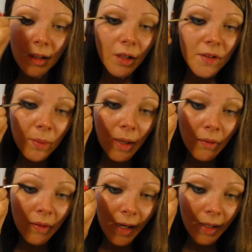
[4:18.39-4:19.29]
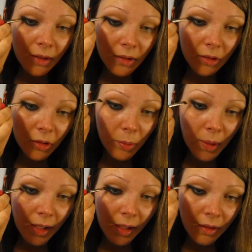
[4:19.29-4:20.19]
lot about the angle up
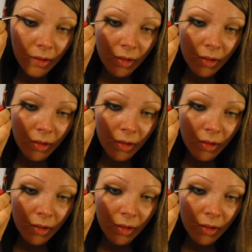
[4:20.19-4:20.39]
here,